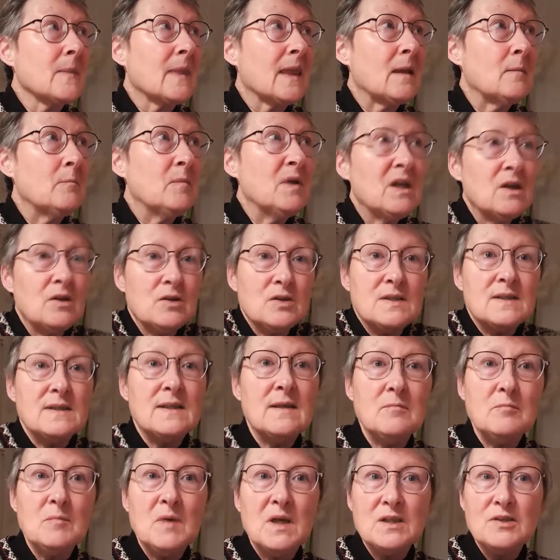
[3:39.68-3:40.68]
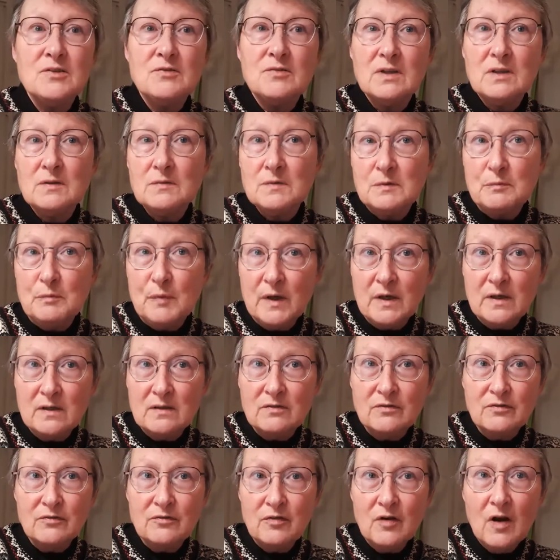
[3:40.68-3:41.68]
because then Maastricht was part
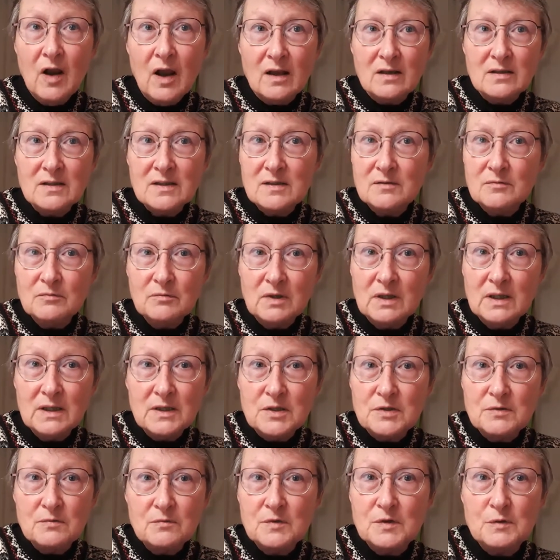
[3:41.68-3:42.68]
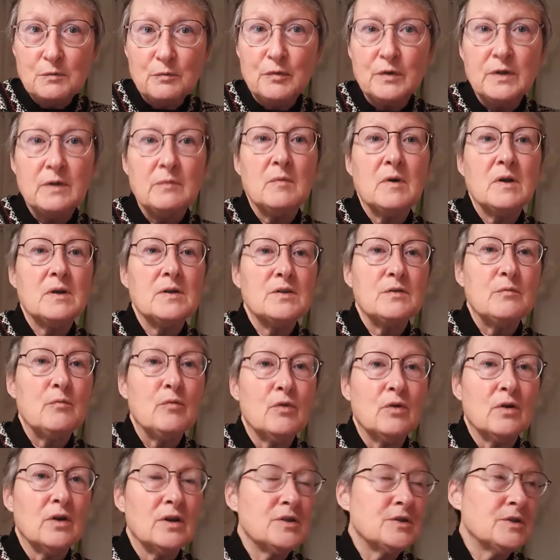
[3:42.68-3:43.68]
of France and religion was pretty much
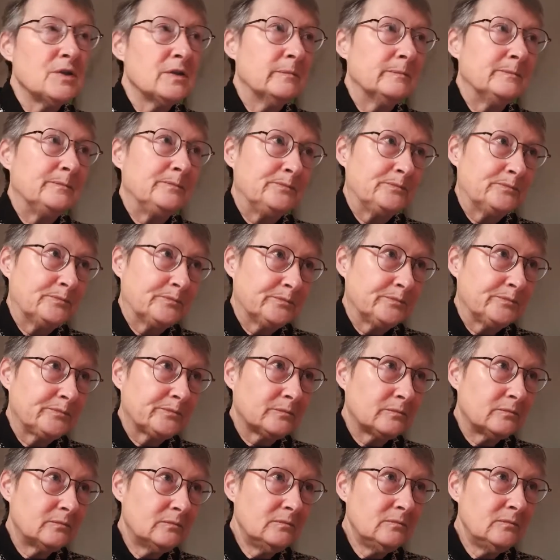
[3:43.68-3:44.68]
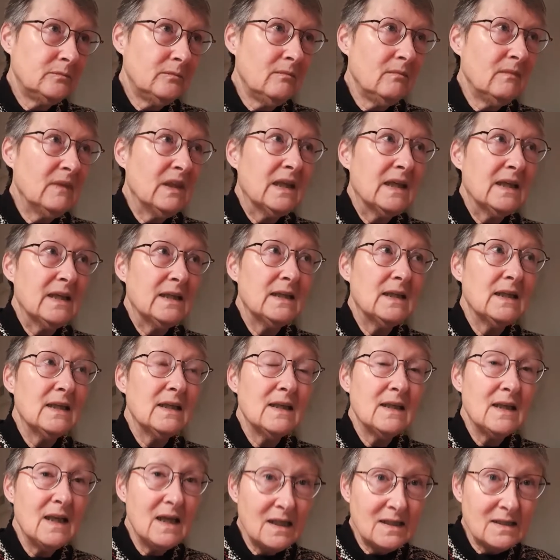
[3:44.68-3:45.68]
abolished. In the
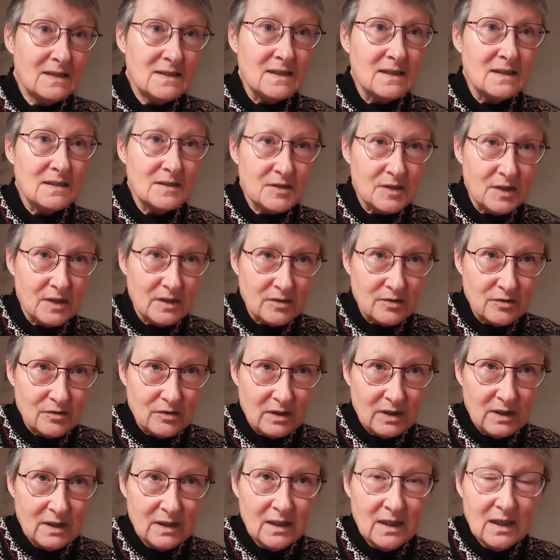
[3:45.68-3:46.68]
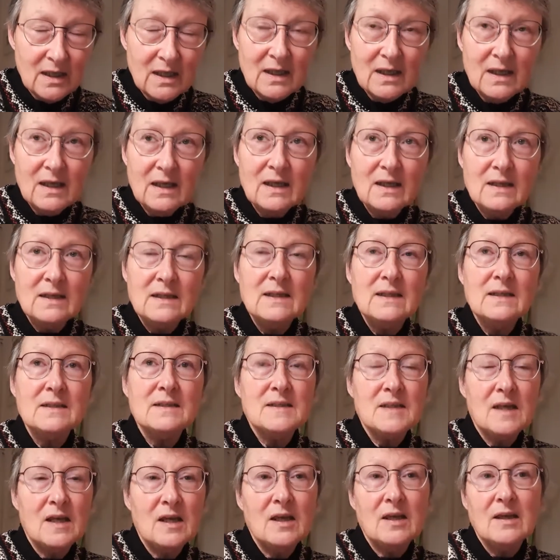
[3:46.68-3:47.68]
19th century, the
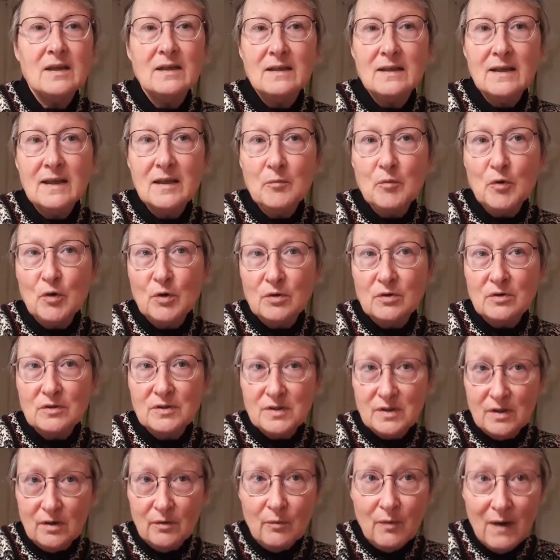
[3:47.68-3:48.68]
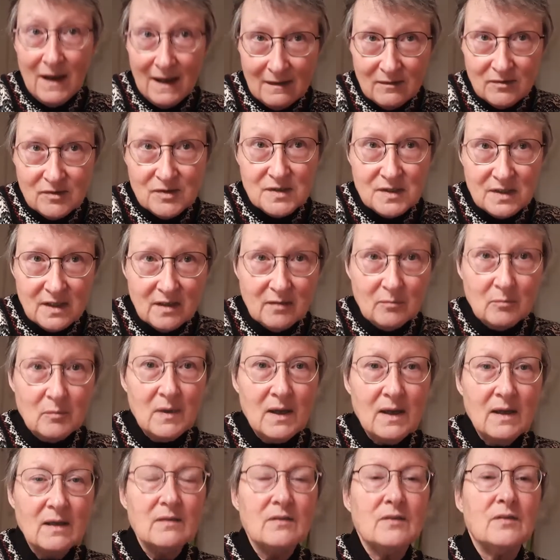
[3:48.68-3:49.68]
entire neighborhood around St.
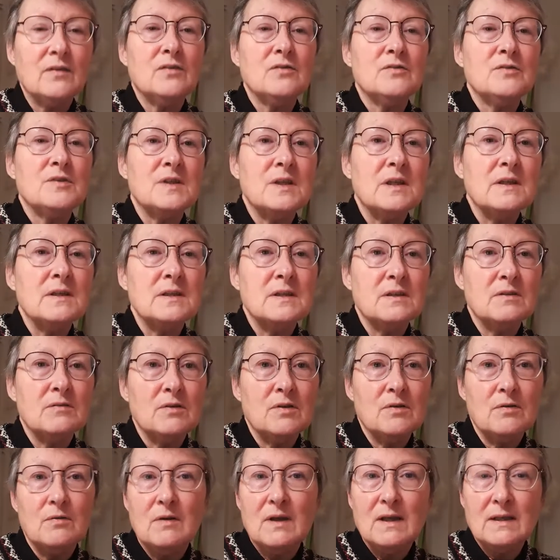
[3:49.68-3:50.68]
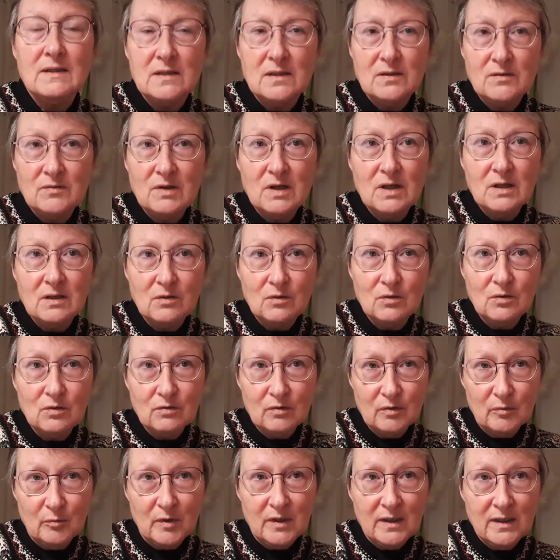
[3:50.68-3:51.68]
Matthew's deteriorated rather
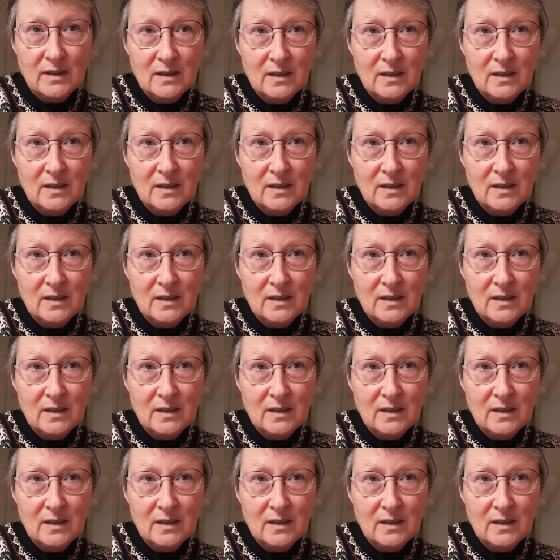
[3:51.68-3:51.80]
horribly.